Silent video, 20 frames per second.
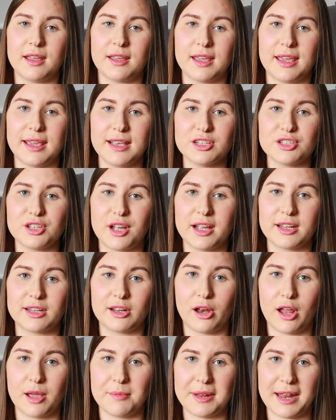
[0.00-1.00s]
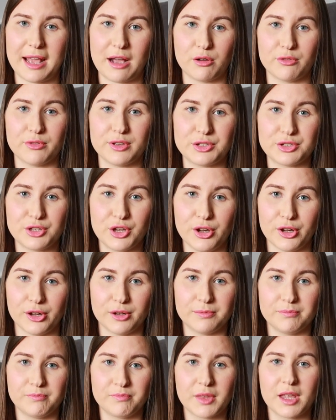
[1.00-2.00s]
he started climbing out of his
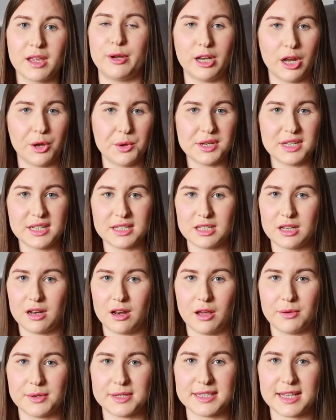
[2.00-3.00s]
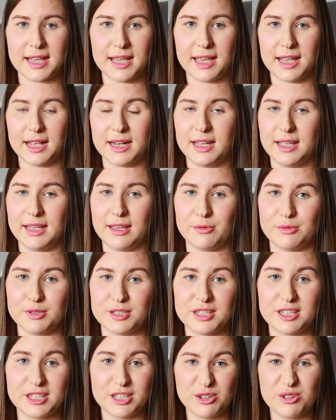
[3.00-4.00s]
cot. We lowered it to the lowest setting, he
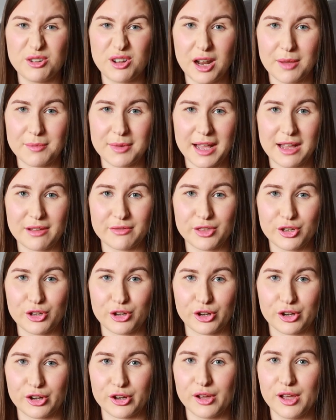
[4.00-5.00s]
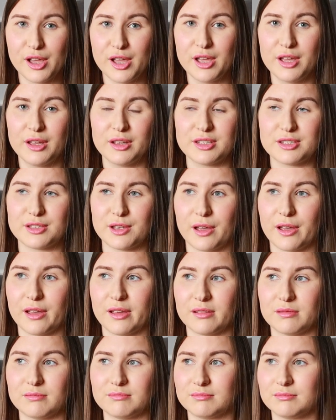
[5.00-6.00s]
was still climbing out of the cot,
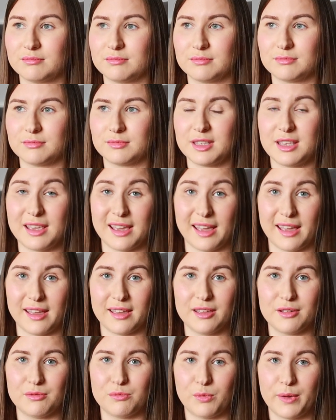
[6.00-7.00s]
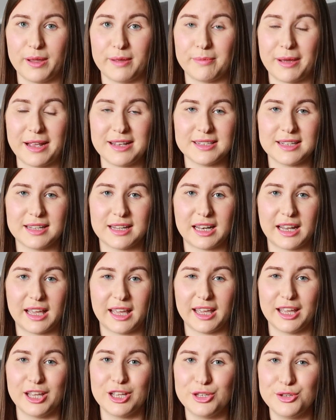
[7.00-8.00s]
so yeah, we
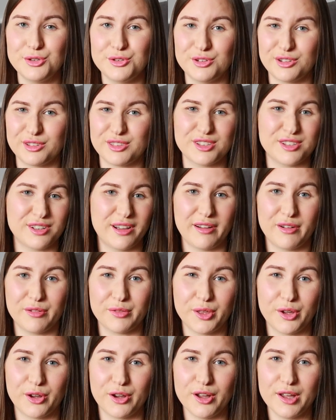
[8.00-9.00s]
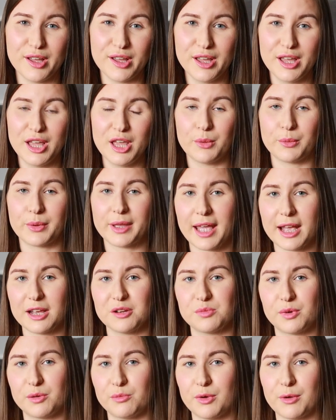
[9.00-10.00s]
basically took the side off the cot. We
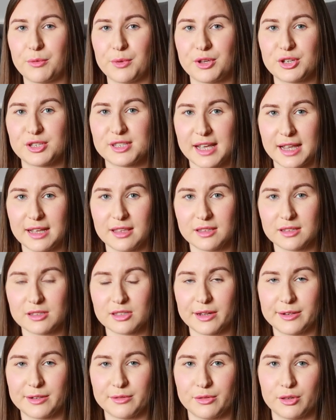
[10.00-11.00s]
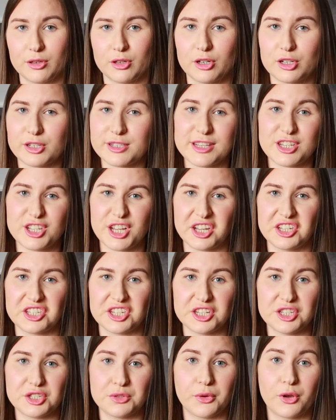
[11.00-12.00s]
had one where we could take the side off the cot because it
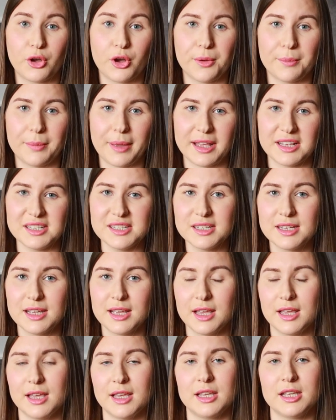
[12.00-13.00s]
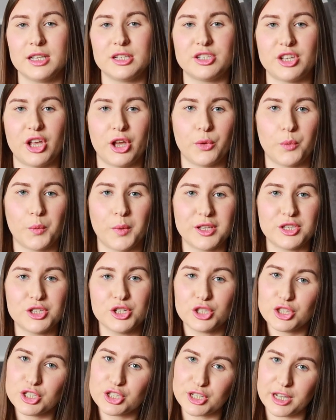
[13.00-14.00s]
changed into a cot bed. So we
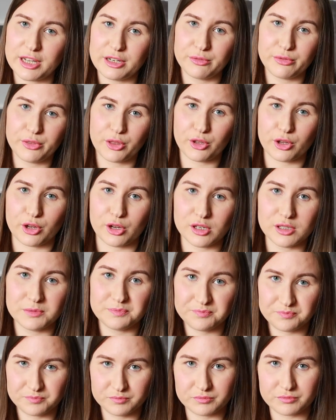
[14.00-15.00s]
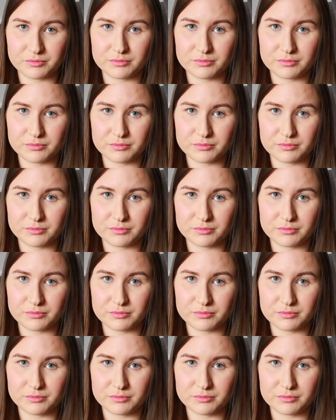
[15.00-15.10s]
took the side off the cot